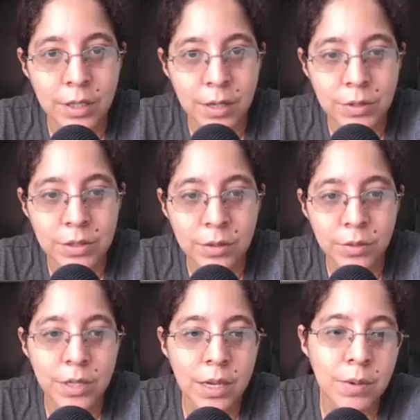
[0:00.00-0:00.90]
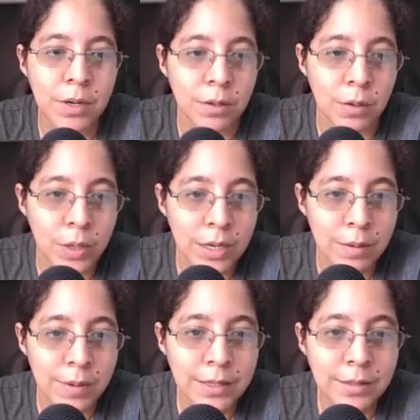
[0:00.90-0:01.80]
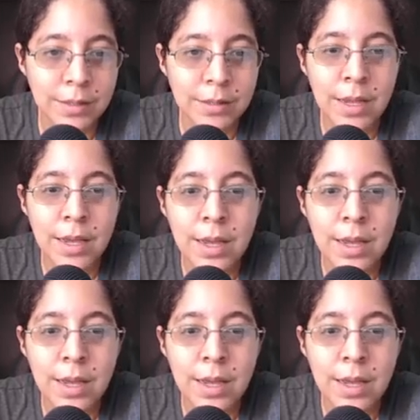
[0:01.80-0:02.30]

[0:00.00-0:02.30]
every single day, but on a weekly basis,